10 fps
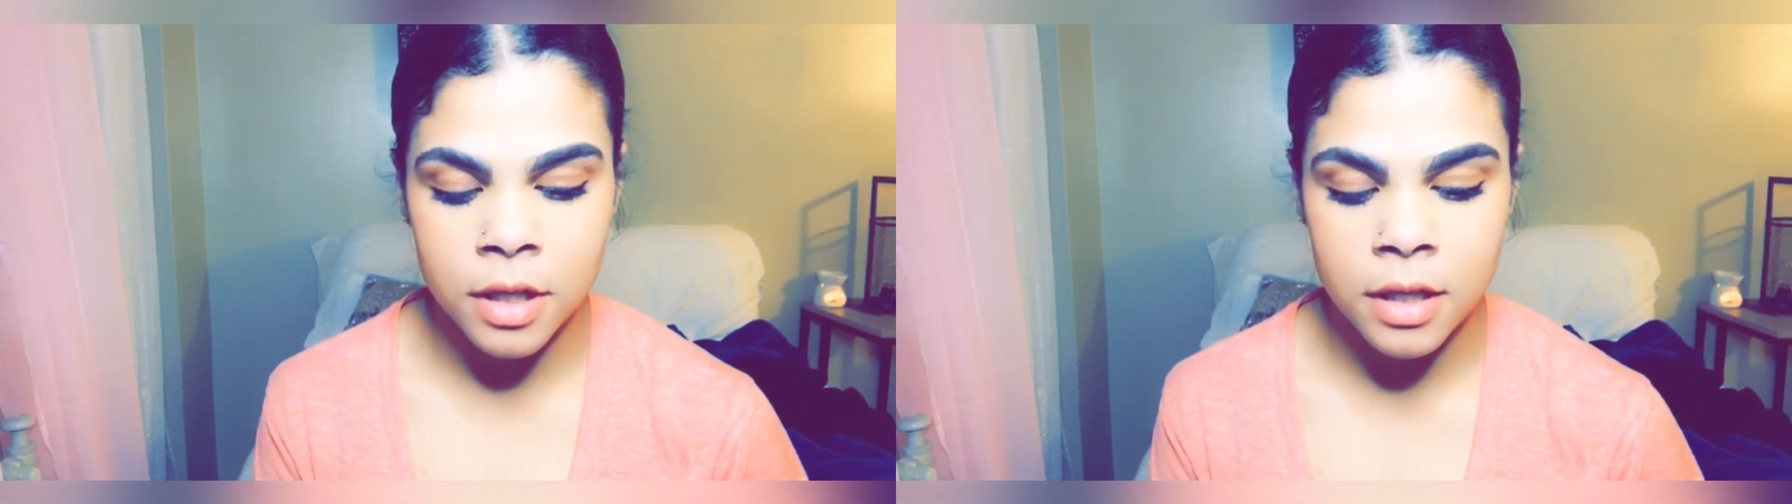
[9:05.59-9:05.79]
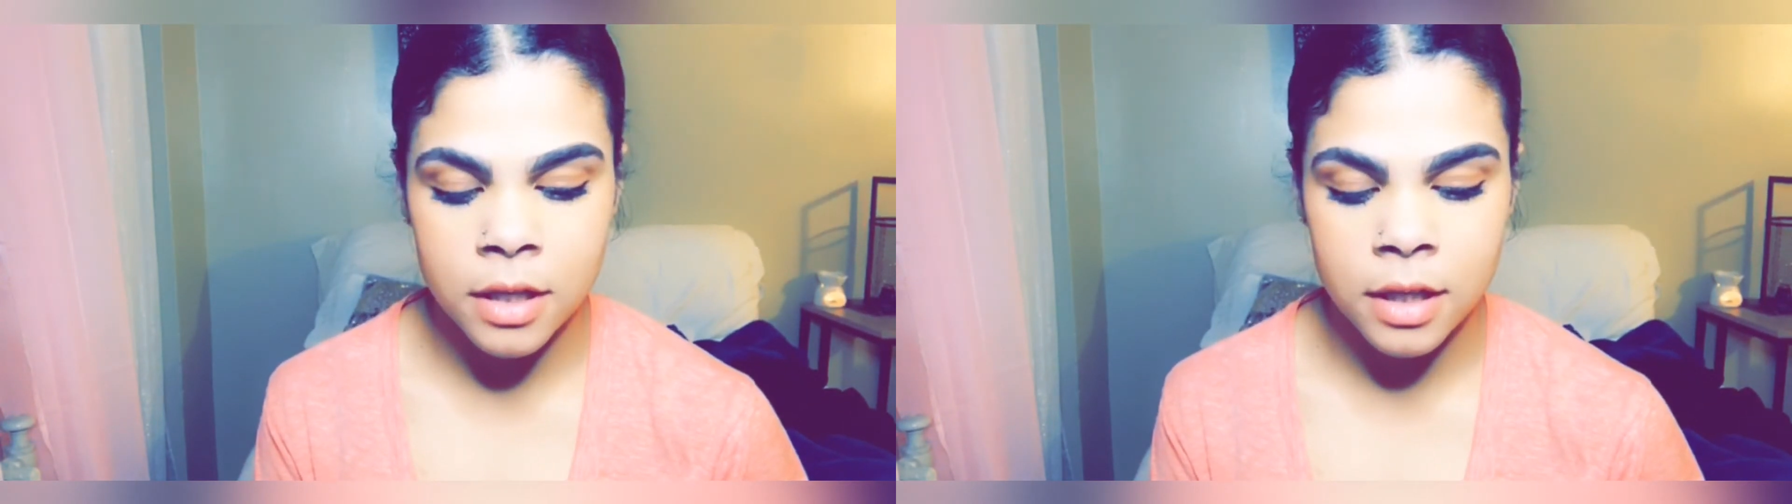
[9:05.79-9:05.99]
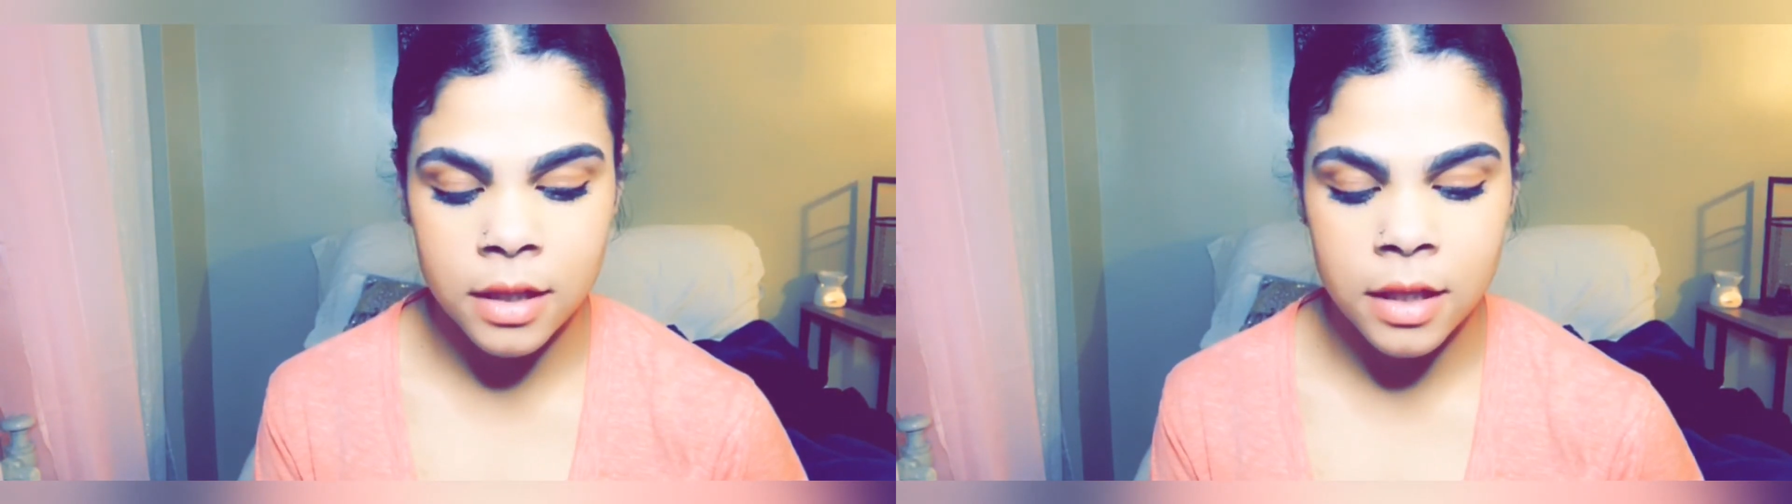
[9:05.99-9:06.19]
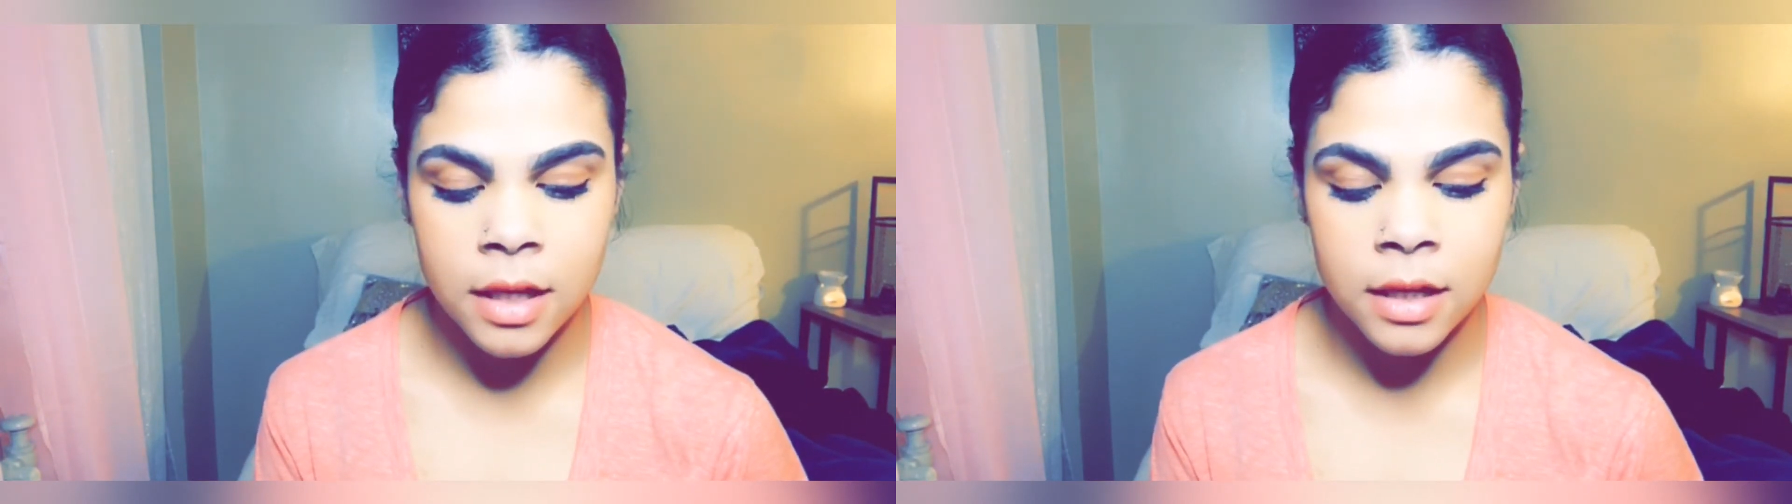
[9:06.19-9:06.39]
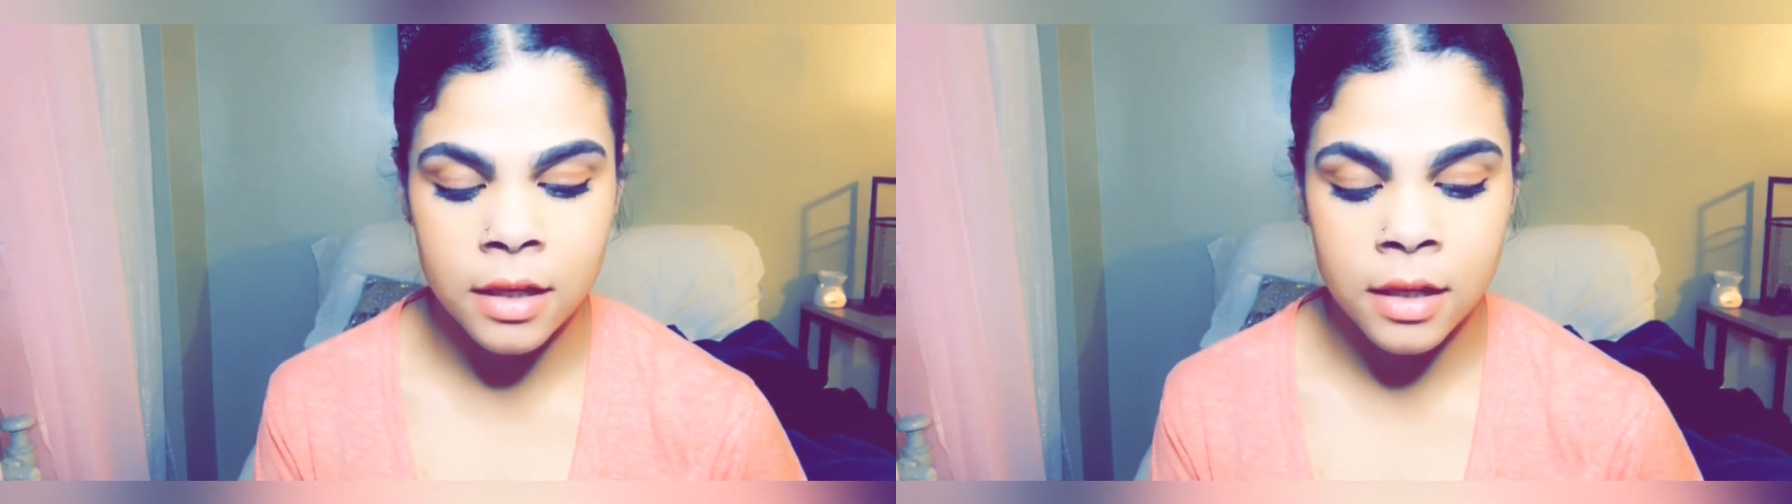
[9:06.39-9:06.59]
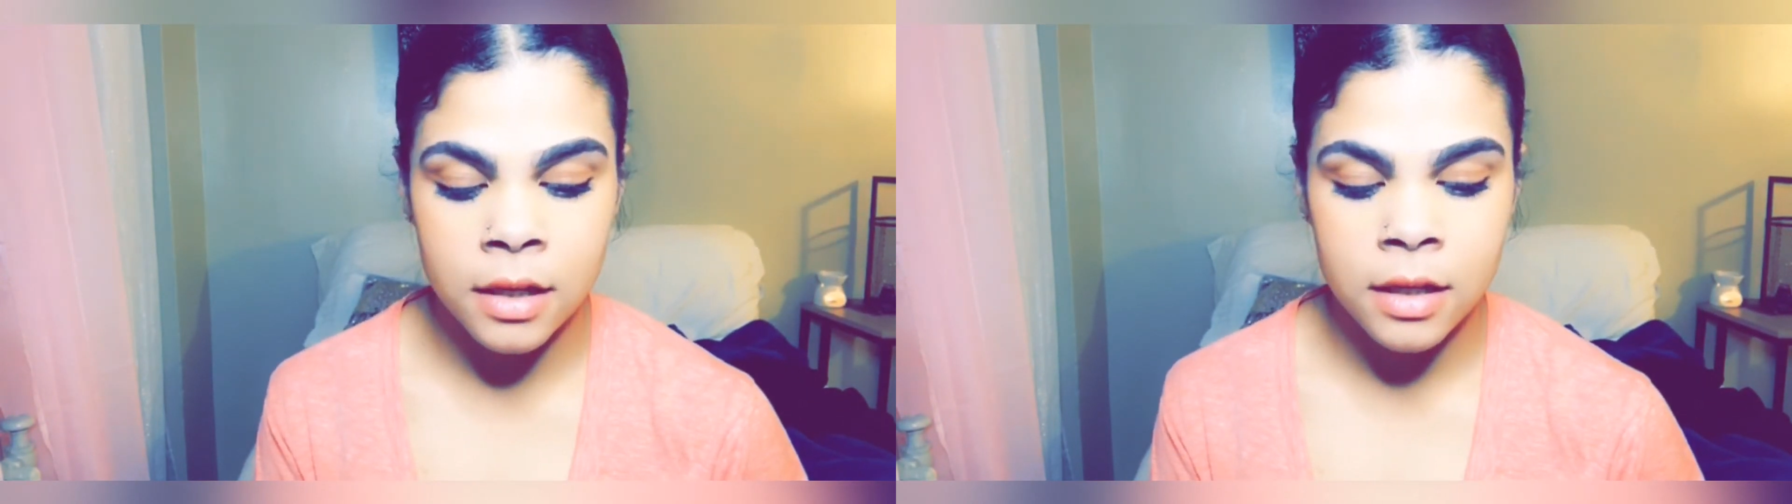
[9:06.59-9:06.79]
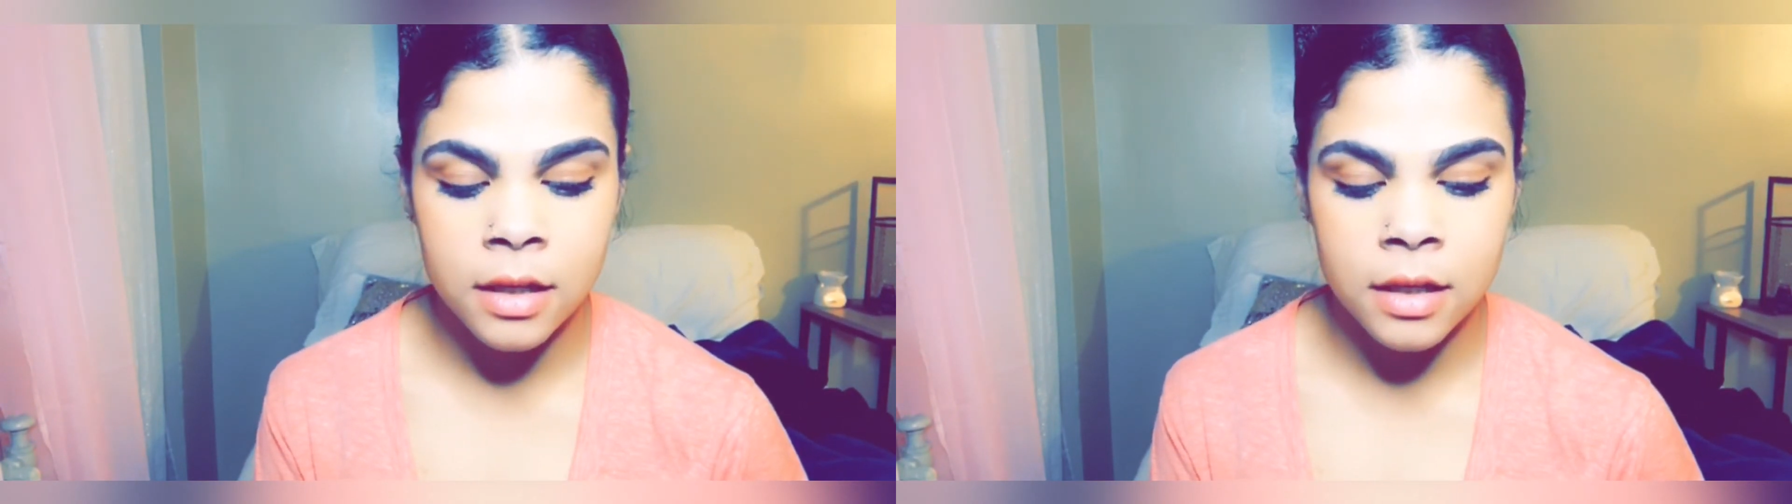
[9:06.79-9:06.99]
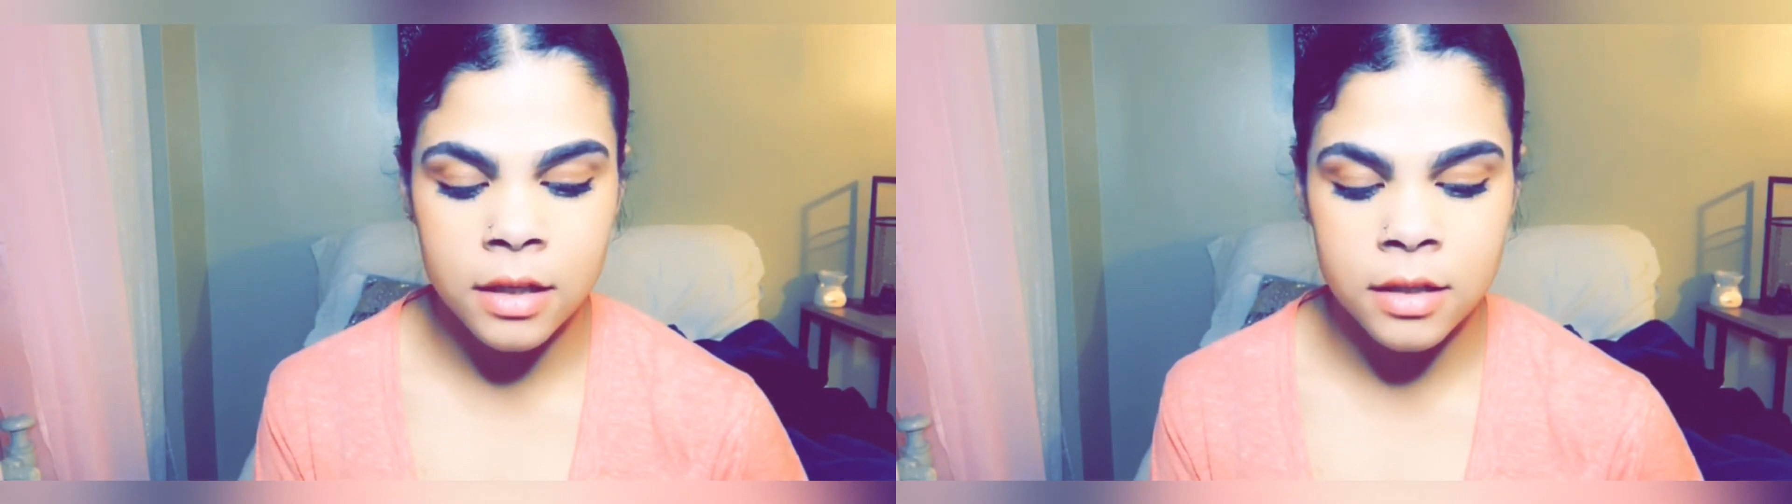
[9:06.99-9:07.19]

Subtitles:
like that, is